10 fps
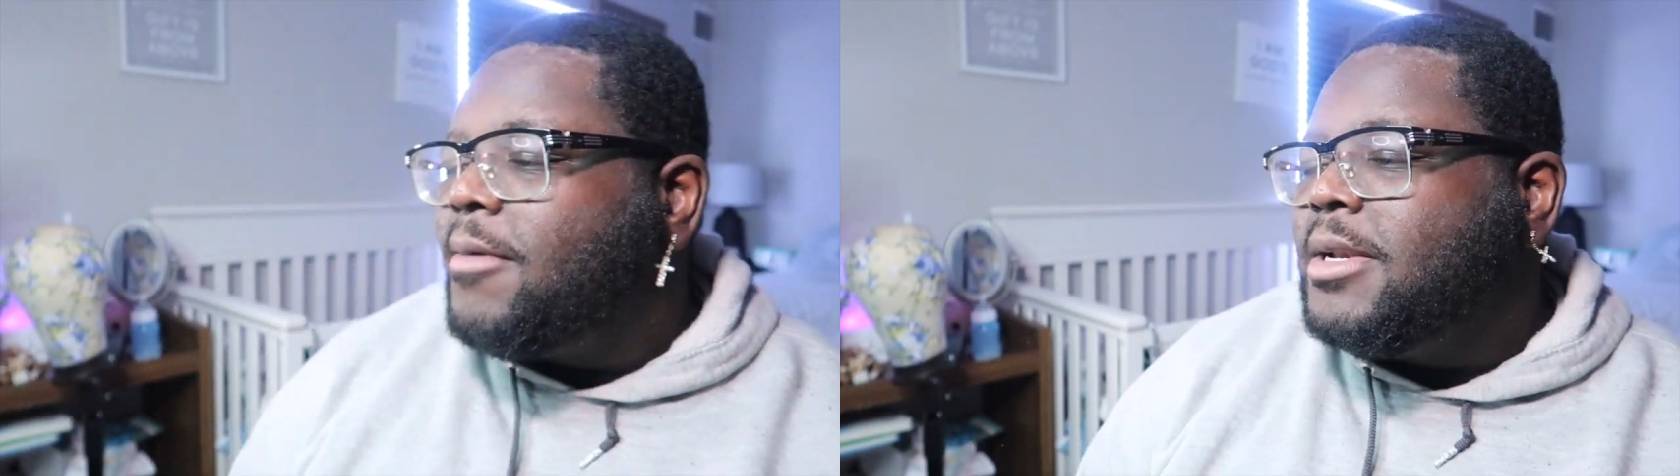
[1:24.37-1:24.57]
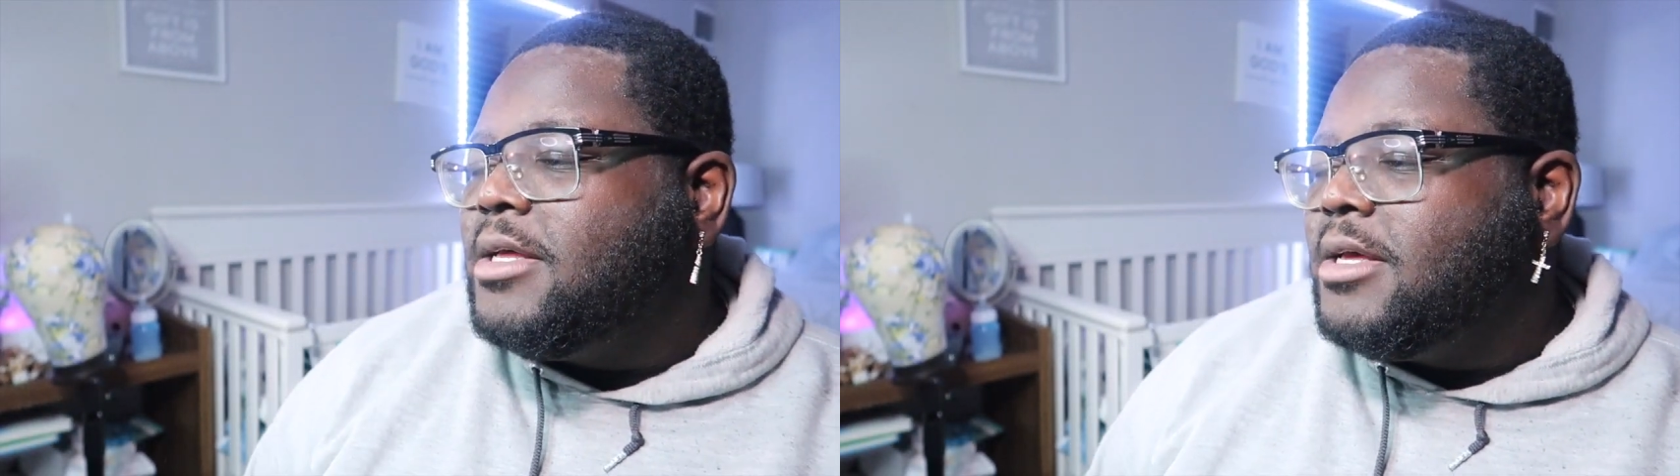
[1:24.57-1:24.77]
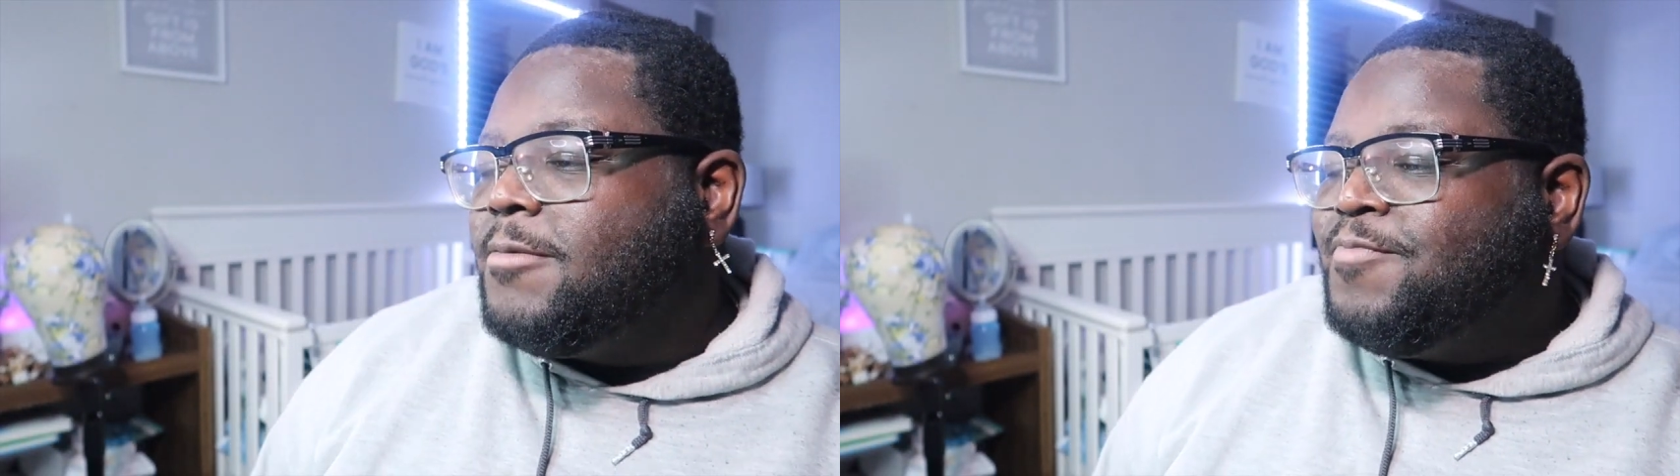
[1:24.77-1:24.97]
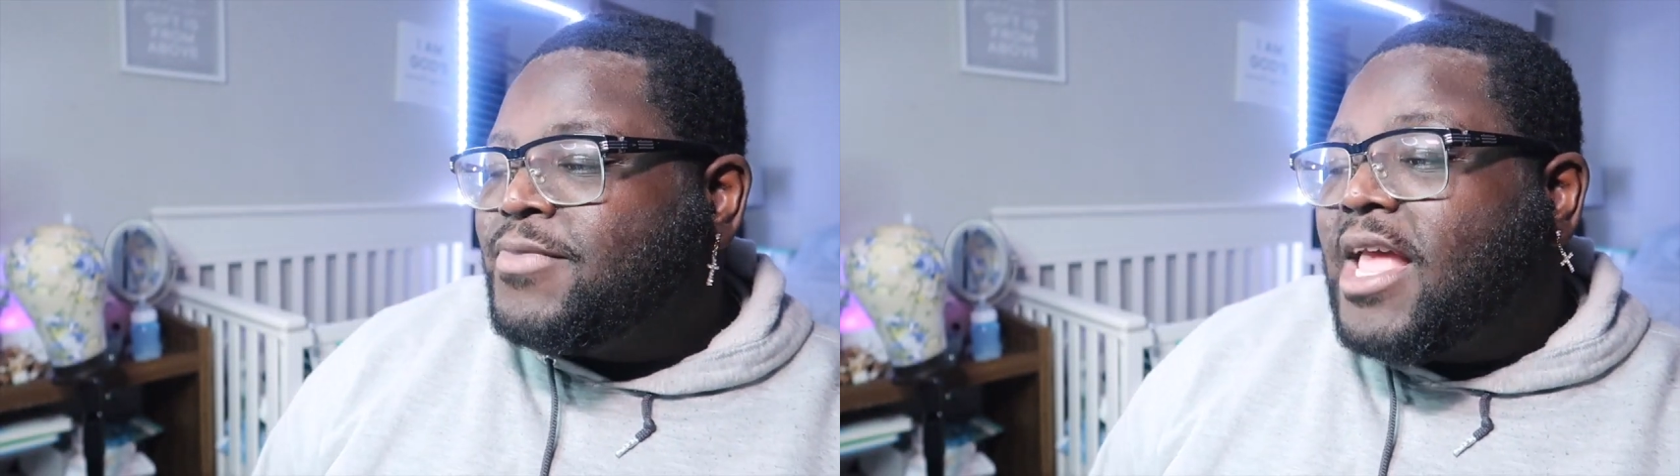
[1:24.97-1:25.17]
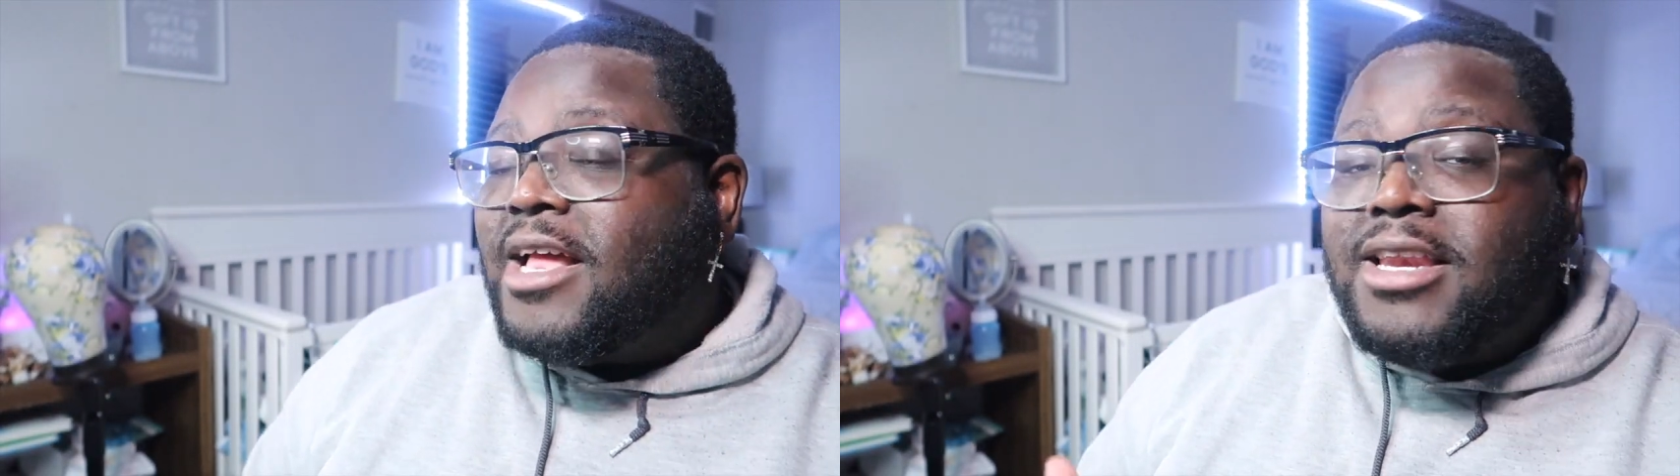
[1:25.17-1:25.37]
look,
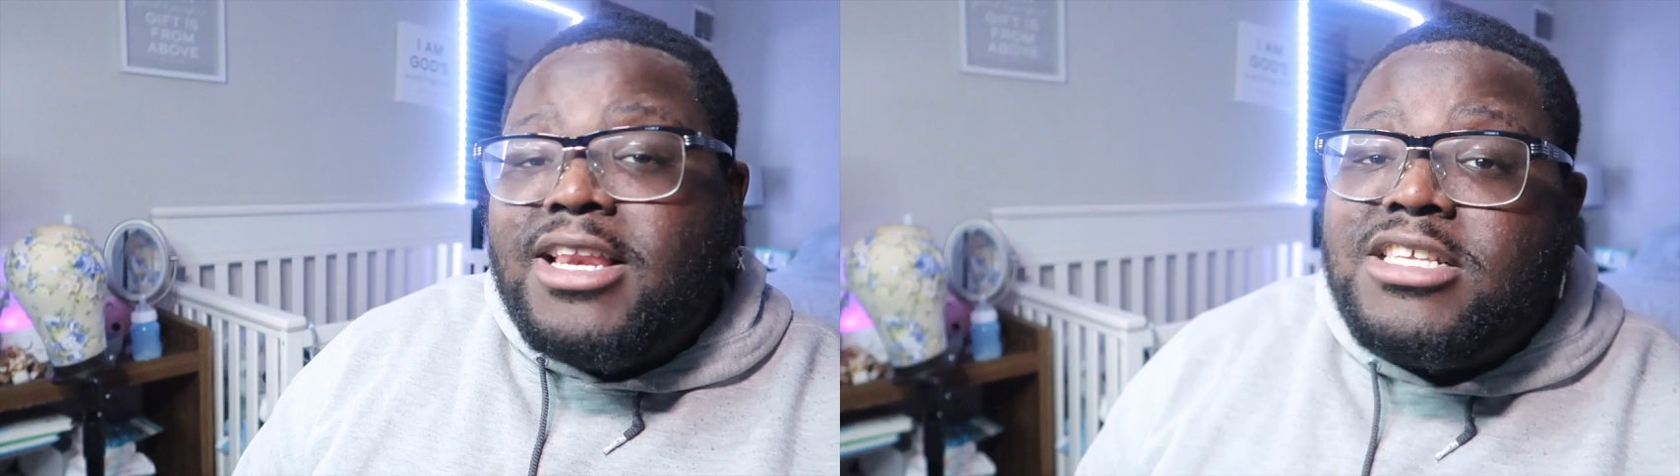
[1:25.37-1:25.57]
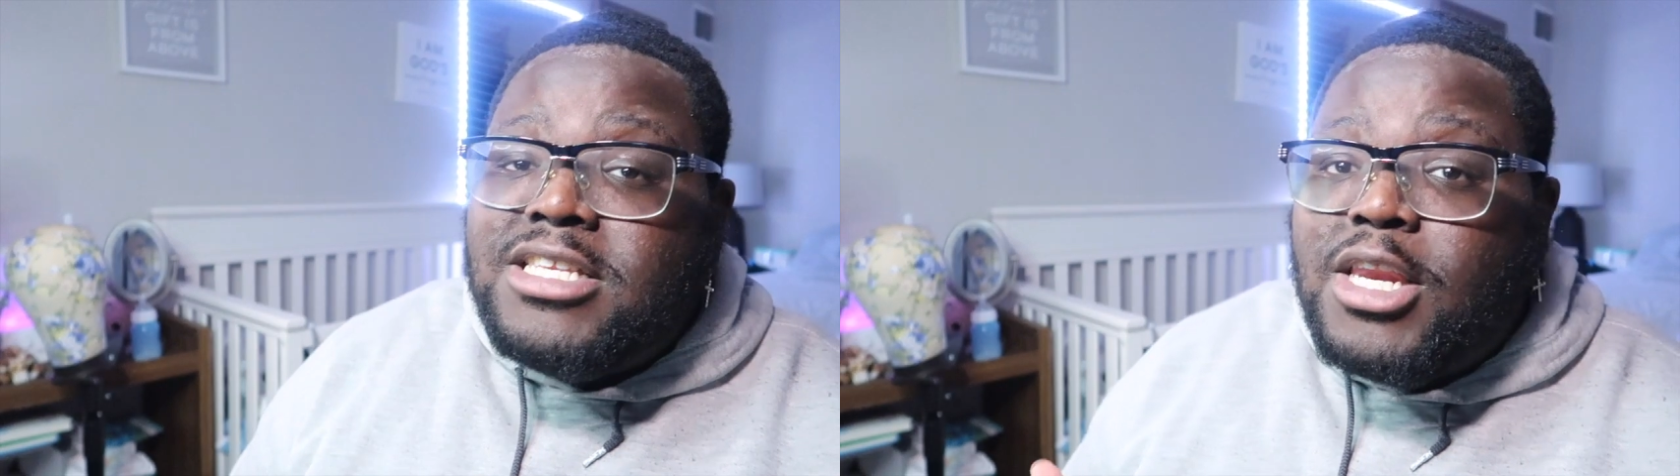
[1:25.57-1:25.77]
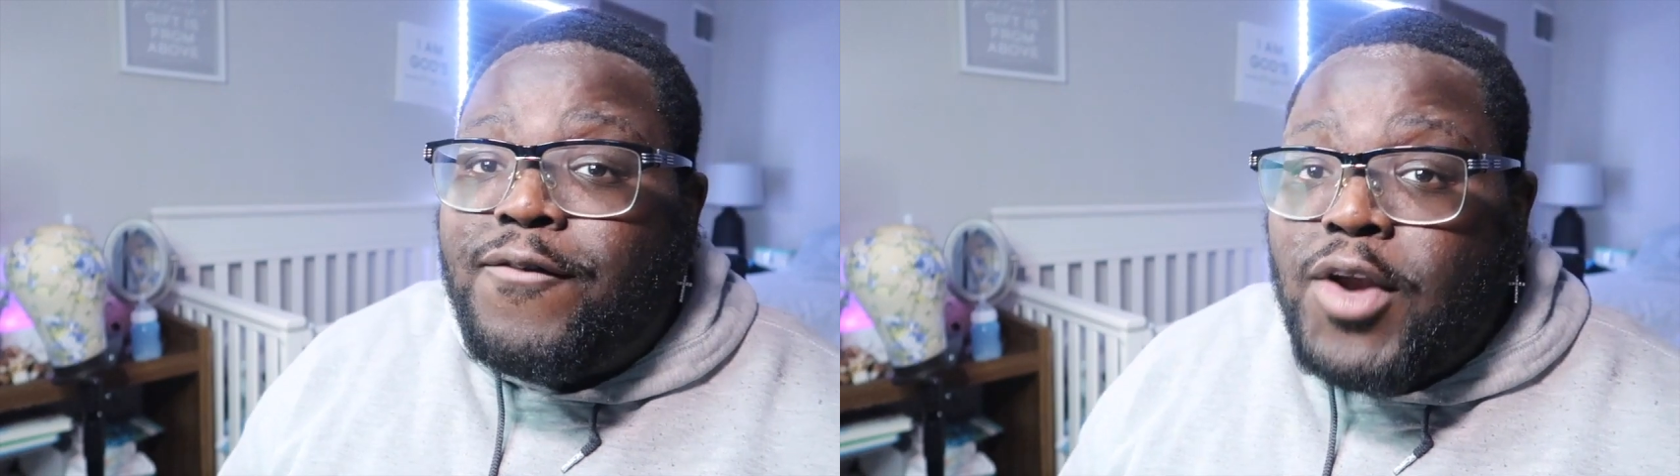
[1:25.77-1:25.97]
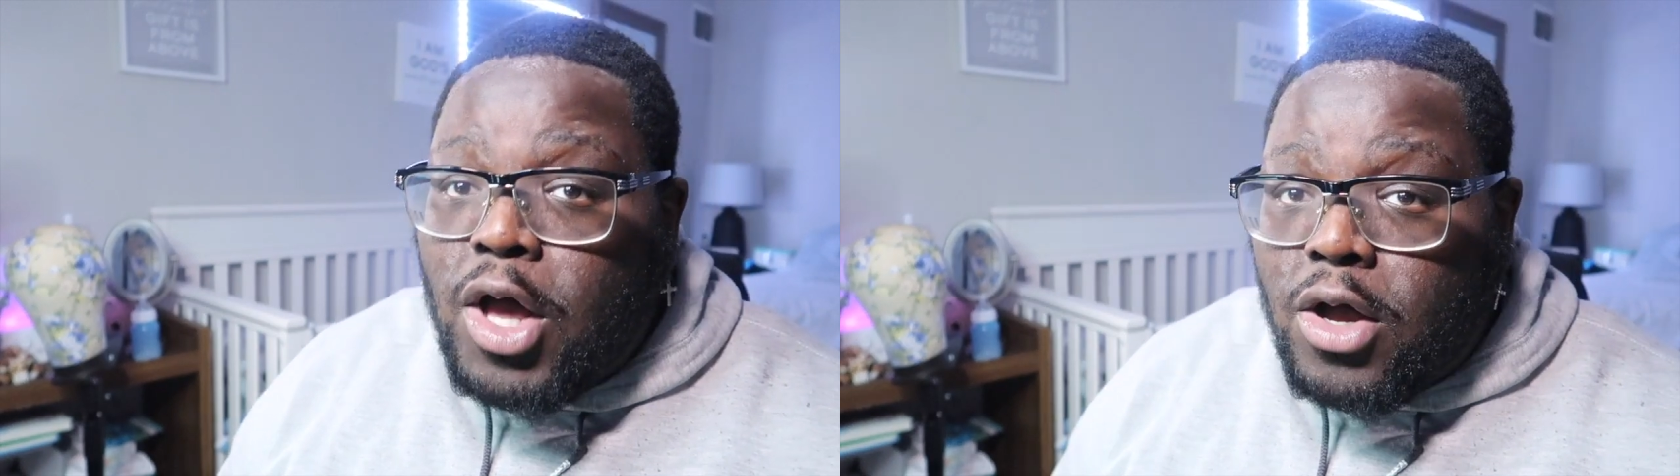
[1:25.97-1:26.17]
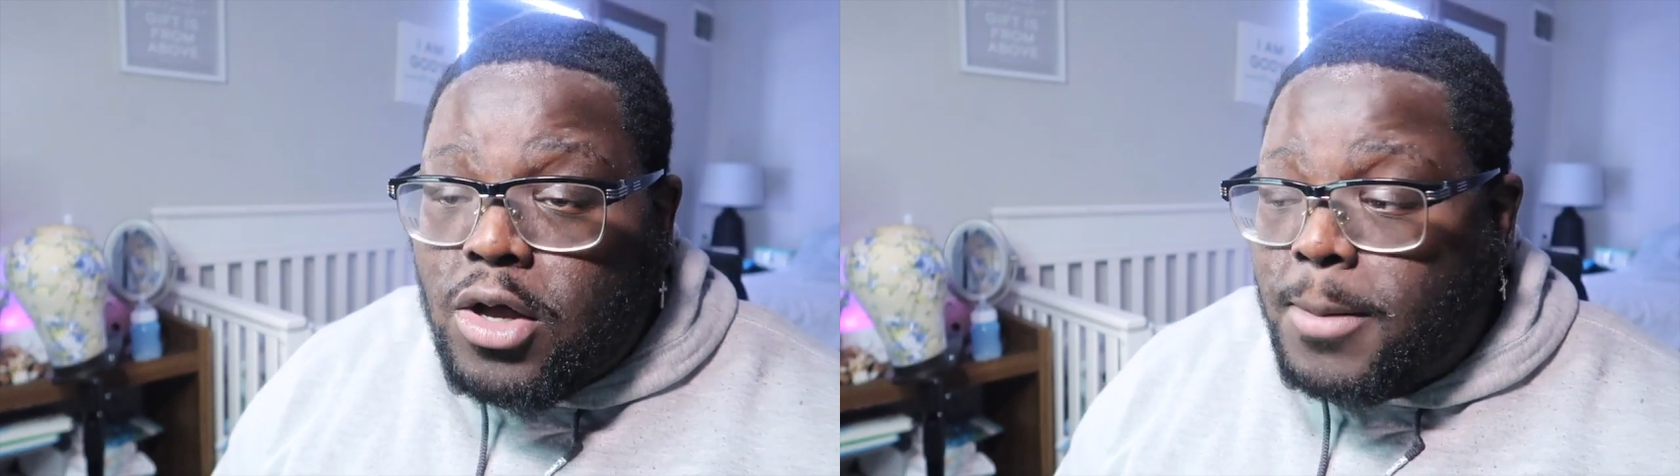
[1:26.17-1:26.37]
DDG did a
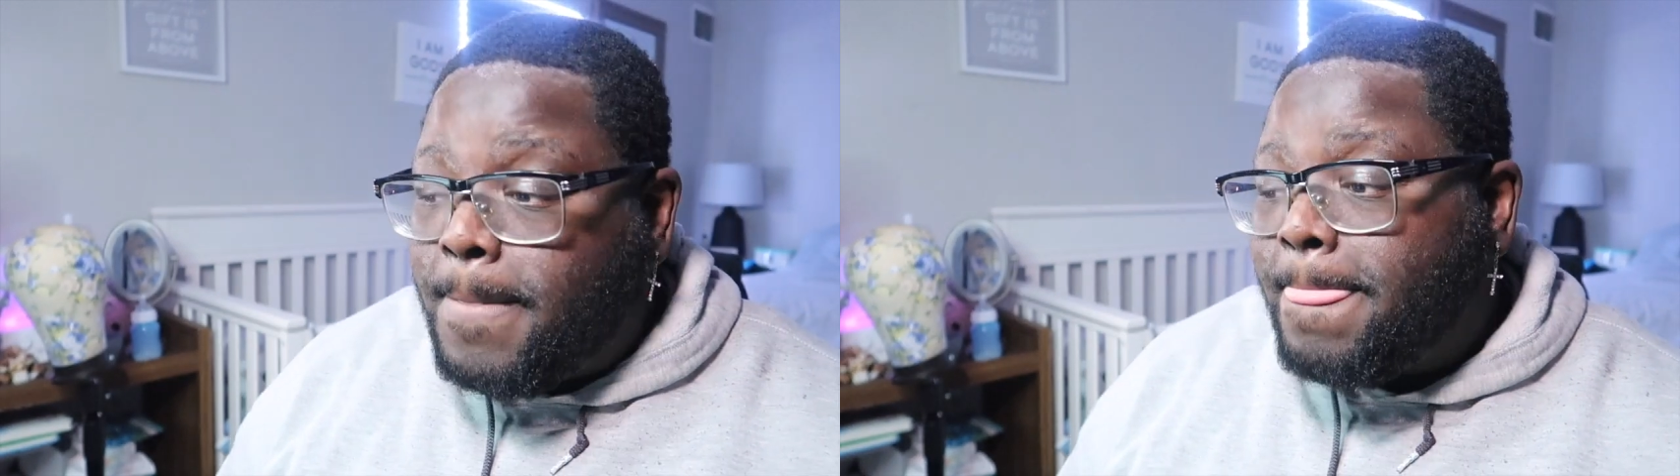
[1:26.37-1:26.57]
vlog,